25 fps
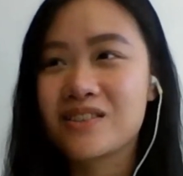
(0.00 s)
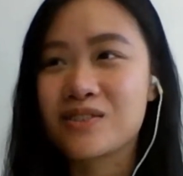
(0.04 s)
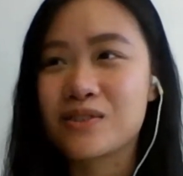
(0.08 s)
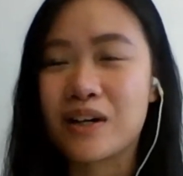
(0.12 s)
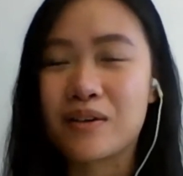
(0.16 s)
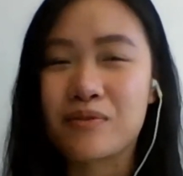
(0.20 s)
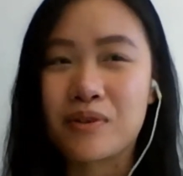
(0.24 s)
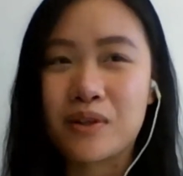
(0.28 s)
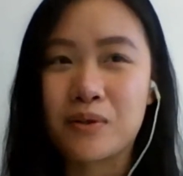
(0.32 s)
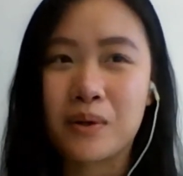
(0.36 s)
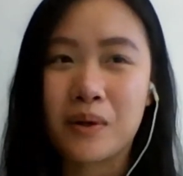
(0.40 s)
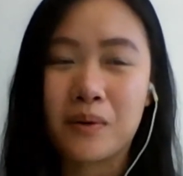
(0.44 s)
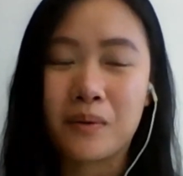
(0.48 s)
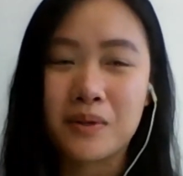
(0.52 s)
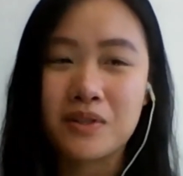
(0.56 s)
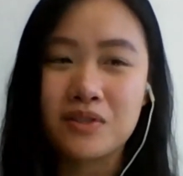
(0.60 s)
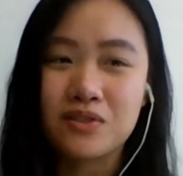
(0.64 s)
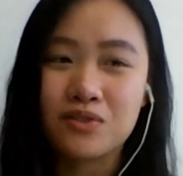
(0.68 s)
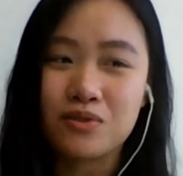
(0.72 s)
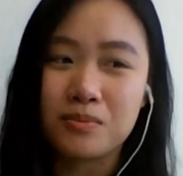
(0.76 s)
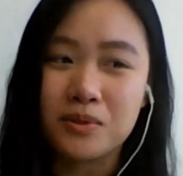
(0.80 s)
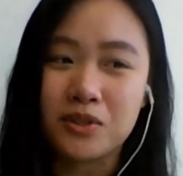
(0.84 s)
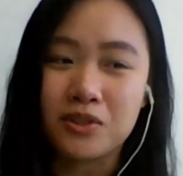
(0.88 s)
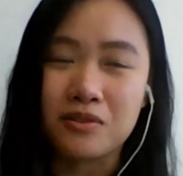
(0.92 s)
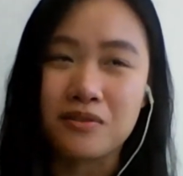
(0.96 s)
So everyone
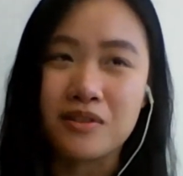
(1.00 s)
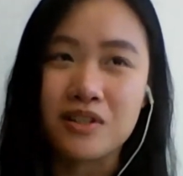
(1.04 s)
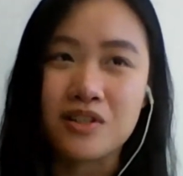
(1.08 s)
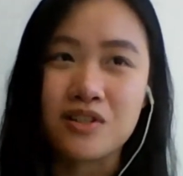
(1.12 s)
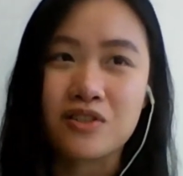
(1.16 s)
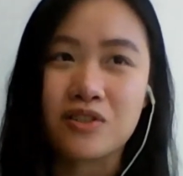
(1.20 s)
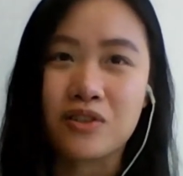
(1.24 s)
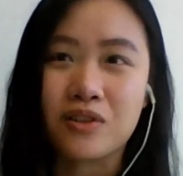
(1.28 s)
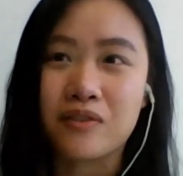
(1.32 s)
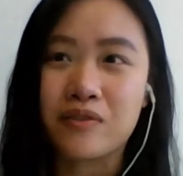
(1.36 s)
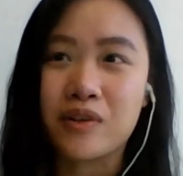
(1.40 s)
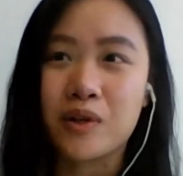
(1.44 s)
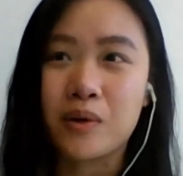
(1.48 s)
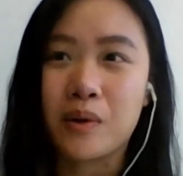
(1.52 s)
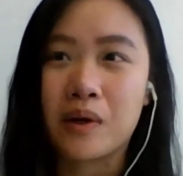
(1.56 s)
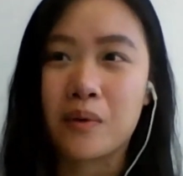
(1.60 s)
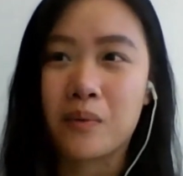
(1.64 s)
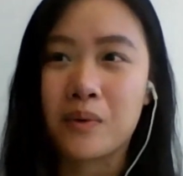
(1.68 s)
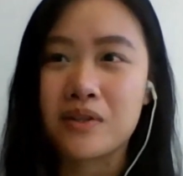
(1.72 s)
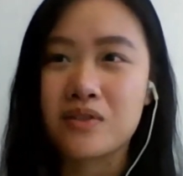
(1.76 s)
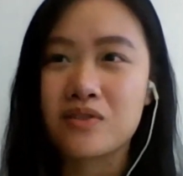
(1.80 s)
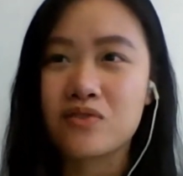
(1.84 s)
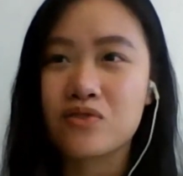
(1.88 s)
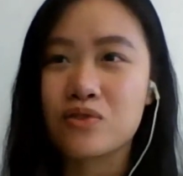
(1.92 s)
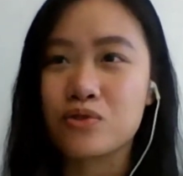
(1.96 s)
wants to be original.
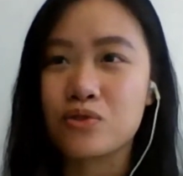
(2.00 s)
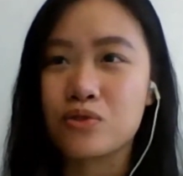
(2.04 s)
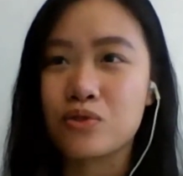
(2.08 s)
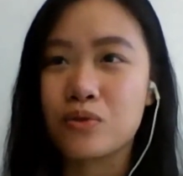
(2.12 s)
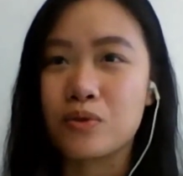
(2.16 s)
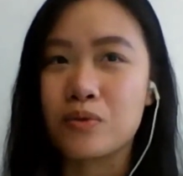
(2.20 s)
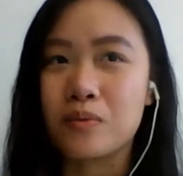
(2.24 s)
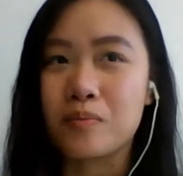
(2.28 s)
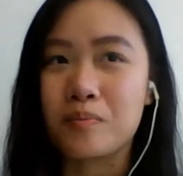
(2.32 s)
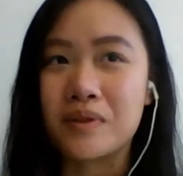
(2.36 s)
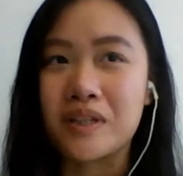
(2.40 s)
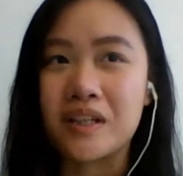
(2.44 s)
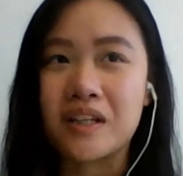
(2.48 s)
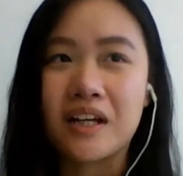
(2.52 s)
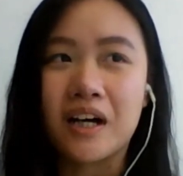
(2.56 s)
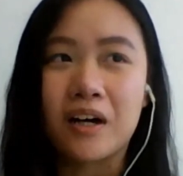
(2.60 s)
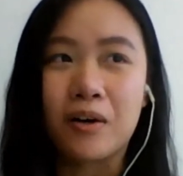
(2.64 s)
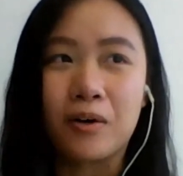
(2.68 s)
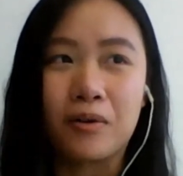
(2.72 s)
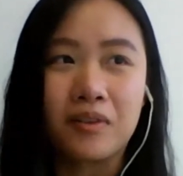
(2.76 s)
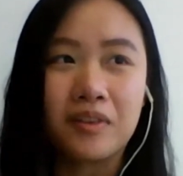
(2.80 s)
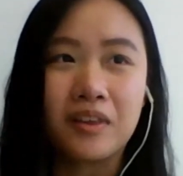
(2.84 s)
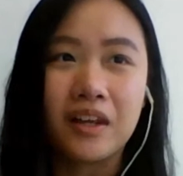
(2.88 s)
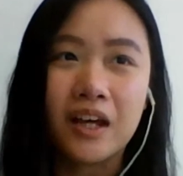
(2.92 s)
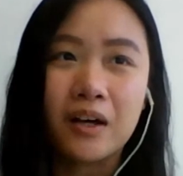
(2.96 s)
Everyone wants to be
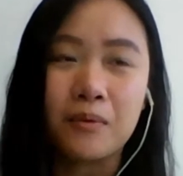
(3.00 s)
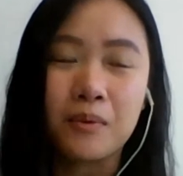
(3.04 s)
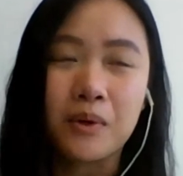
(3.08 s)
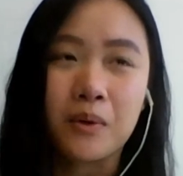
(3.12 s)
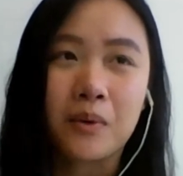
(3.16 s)
out there.